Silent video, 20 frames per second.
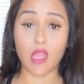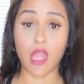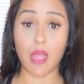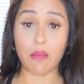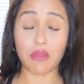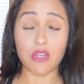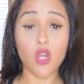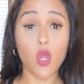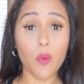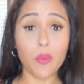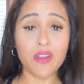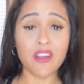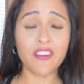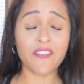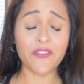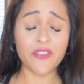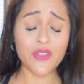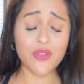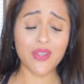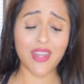I'm gonna open it
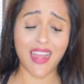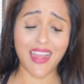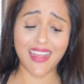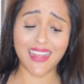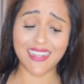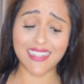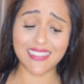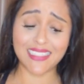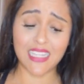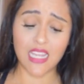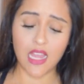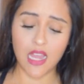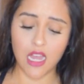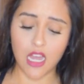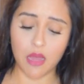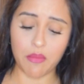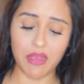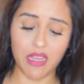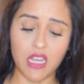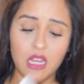up for you guys.
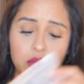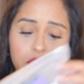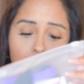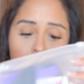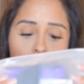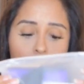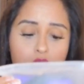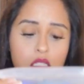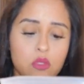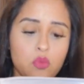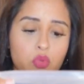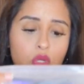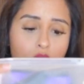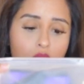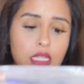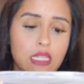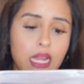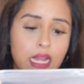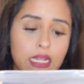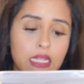Um, it comes in this
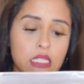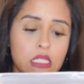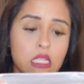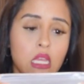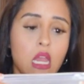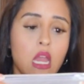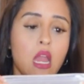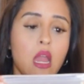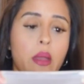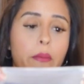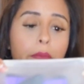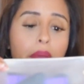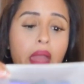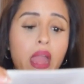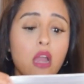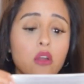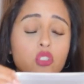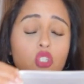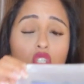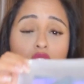really nice
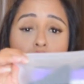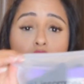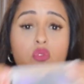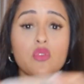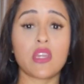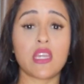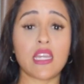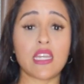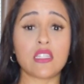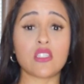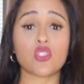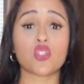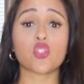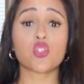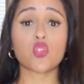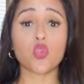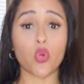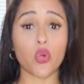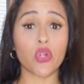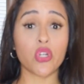pouch that you can
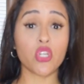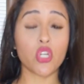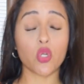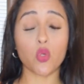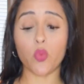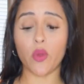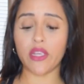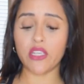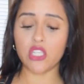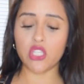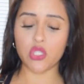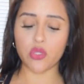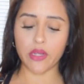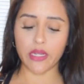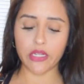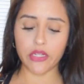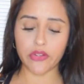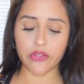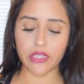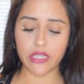store your wage
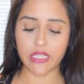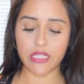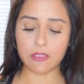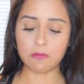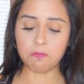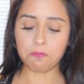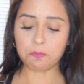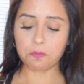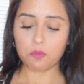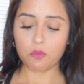trainer in.